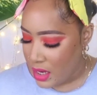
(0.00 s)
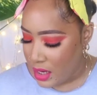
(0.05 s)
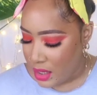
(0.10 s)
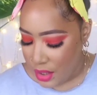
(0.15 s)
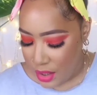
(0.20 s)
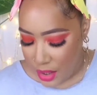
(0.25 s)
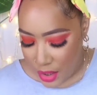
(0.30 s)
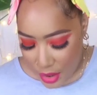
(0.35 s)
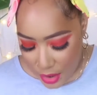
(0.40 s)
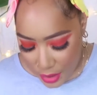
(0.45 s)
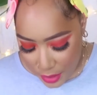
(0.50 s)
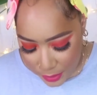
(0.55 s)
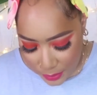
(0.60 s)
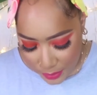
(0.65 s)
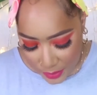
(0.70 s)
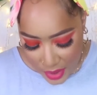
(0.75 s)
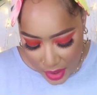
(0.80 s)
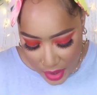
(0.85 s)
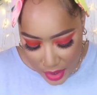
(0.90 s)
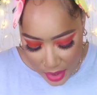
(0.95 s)
you know
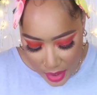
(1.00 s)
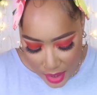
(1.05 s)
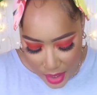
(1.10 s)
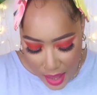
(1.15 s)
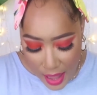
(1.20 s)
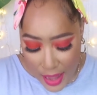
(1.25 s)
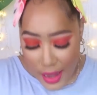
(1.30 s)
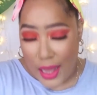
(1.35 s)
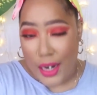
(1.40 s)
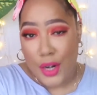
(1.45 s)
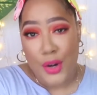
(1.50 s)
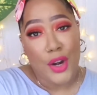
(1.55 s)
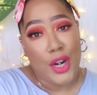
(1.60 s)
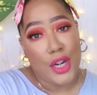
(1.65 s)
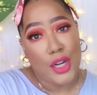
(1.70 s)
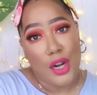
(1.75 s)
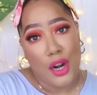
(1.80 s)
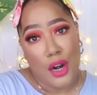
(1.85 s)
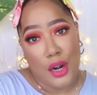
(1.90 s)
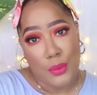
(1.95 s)
i got a
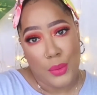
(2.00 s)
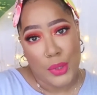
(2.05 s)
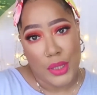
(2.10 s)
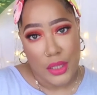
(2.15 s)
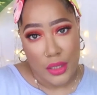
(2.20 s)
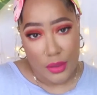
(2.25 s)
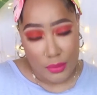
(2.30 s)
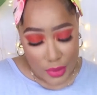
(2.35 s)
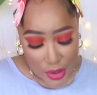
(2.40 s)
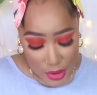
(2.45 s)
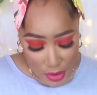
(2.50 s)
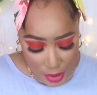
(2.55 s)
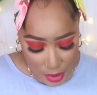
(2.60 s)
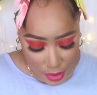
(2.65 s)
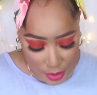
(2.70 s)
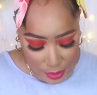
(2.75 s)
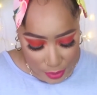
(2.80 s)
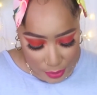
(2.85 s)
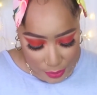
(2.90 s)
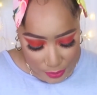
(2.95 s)
credit card with them
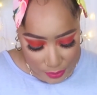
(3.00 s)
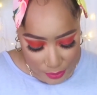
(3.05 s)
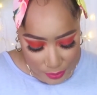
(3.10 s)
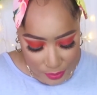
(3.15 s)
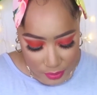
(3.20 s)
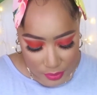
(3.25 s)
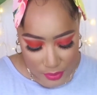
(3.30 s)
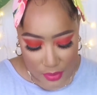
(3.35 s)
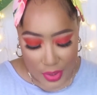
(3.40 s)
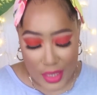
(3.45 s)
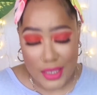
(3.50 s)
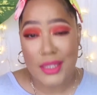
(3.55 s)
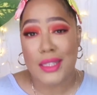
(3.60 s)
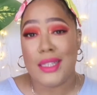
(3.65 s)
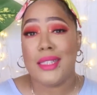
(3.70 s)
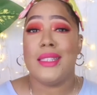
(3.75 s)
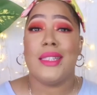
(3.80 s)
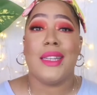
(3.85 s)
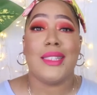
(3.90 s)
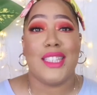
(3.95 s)
so
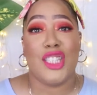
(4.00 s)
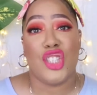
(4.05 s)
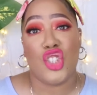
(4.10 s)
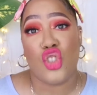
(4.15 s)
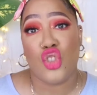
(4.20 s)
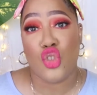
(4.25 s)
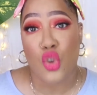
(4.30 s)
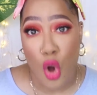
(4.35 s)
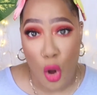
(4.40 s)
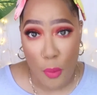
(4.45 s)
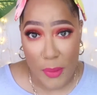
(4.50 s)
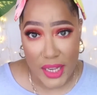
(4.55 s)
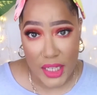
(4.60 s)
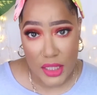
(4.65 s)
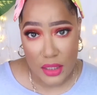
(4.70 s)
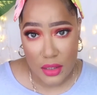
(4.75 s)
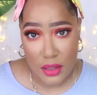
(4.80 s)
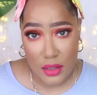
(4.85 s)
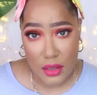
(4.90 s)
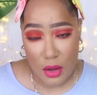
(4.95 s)
assist does
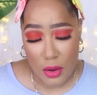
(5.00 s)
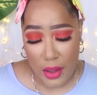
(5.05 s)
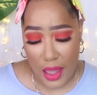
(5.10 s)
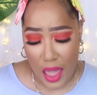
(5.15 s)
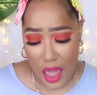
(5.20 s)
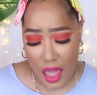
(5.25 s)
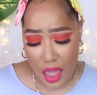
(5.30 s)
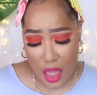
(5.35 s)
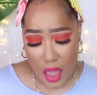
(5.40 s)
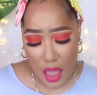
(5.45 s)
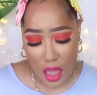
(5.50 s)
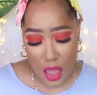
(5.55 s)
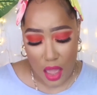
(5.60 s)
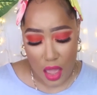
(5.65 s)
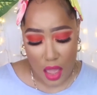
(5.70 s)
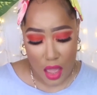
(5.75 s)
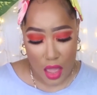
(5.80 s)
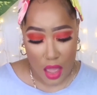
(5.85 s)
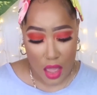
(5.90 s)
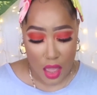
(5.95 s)
installments okay
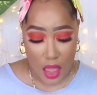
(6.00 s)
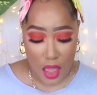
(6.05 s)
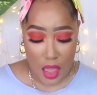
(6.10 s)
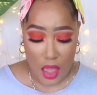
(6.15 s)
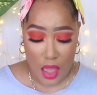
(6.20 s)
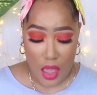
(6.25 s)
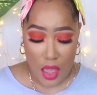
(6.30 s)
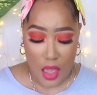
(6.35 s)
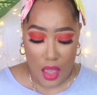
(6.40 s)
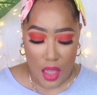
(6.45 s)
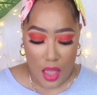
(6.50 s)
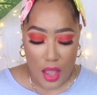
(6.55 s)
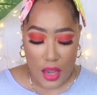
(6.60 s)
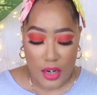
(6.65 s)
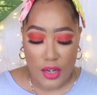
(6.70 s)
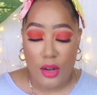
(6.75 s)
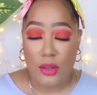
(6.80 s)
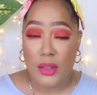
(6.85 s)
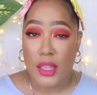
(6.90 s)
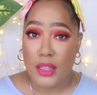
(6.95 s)

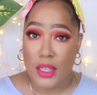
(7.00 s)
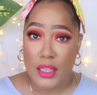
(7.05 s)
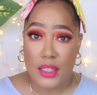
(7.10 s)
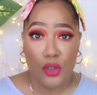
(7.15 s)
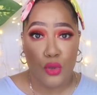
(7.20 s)
don't let these